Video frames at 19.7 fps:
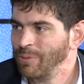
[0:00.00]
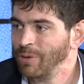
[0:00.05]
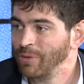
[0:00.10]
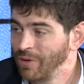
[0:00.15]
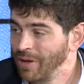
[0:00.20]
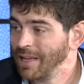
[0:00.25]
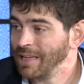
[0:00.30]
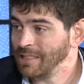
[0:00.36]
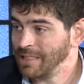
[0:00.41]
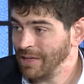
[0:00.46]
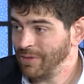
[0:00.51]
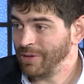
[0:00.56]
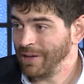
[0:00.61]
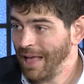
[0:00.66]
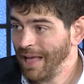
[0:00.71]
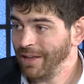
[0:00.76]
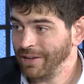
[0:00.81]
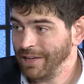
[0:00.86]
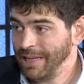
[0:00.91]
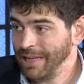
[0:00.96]
we realize in
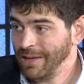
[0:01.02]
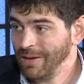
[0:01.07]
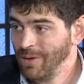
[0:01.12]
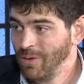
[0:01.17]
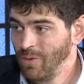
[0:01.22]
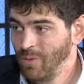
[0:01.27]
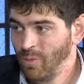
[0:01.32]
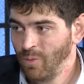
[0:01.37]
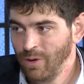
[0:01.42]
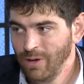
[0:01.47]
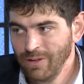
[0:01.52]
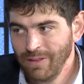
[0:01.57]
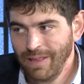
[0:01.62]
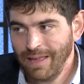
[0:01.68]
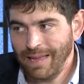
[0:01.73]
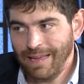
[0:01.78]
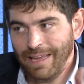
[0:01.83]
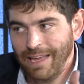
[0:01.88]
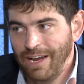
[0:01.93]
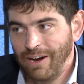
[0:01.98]
reality, we're
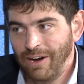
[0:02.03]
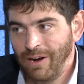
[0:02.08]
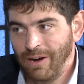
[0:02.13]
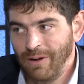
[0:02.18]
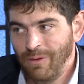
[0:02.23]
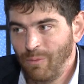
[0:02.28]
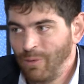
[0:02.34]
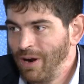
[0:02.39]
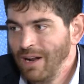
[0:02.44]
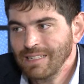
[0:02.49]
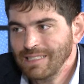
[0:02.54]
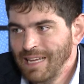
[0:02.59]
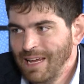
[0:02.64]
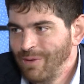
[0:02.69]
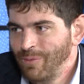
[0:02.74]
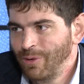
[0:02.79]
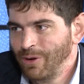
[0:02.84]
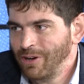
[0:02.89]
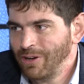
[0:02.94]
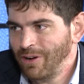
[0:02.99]
like here. We're not saying
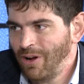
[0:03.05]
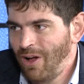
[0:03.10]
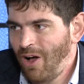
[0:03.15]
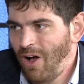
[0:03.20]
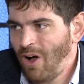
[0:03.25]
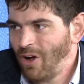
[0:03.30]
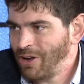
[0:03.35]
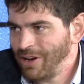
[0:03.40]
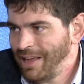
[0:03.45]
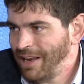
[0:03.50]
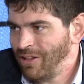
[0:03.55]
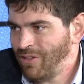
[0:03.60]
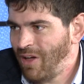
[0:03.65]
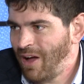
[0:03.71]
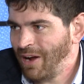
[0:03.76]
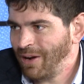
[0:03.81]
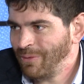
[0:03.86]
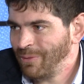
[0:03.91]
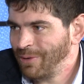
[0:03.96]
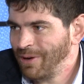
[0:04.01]
we're all gonna get
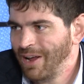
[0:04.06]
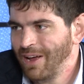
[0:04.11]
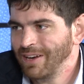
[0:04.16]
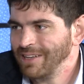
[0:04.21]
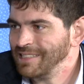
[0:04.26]
along. We're not